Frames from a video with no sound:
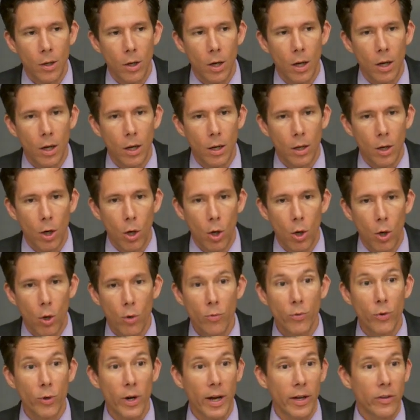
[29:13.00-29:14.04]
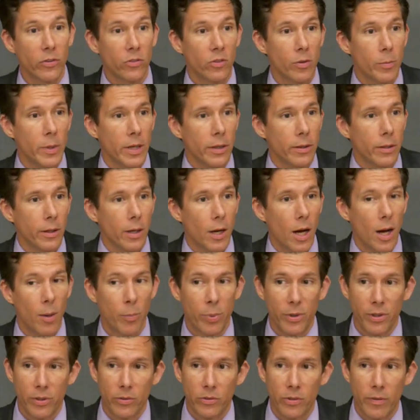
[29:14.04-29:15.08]
uh, overestimate the
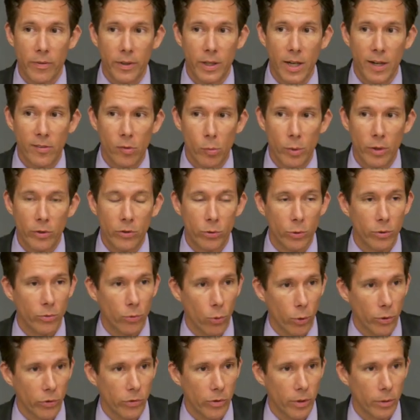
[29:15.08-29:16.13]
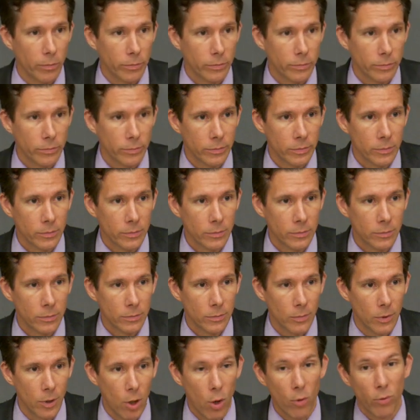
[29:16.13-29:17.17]
competence of the government to enforce them,
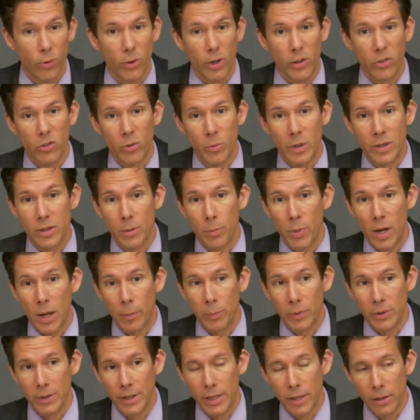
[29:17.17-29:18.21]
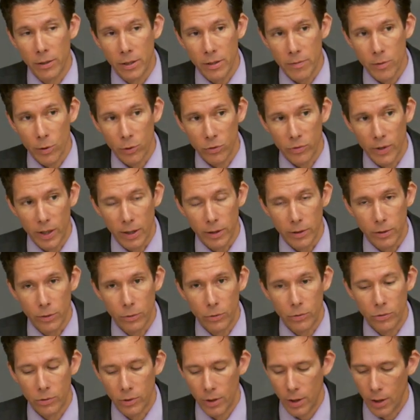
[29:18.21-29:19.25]
overestimate the popularity of those
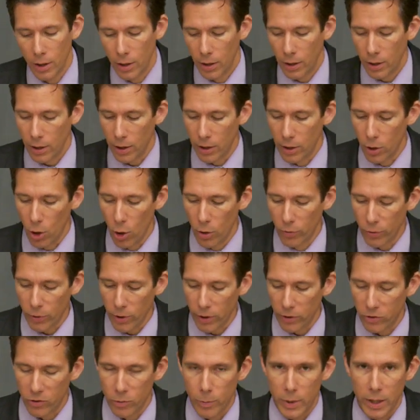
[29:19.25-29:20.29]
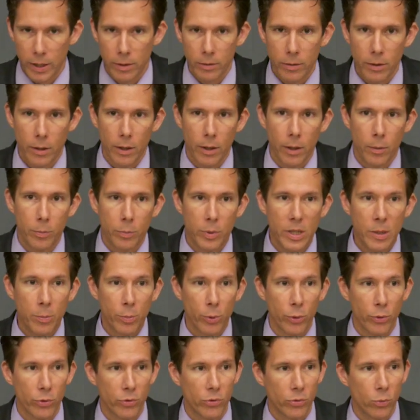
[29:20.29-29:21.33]
values, and overestimate uh,
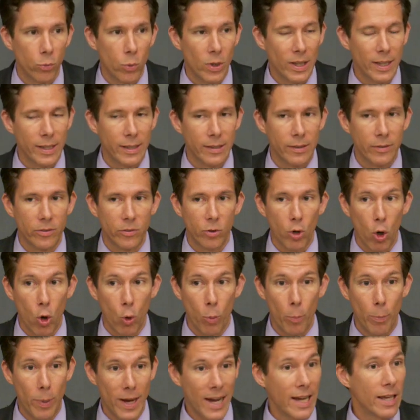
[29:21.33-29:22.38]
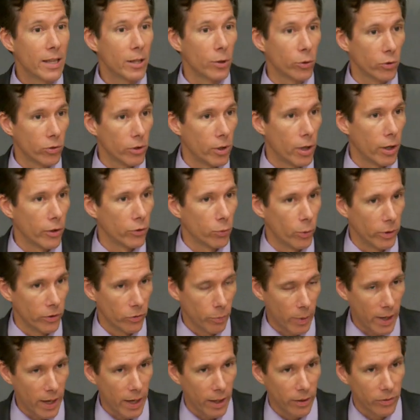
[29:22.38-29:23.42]
people's willingness to obey those laws once
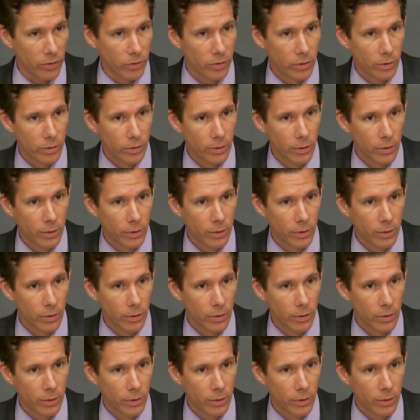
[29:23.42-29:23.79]
passed.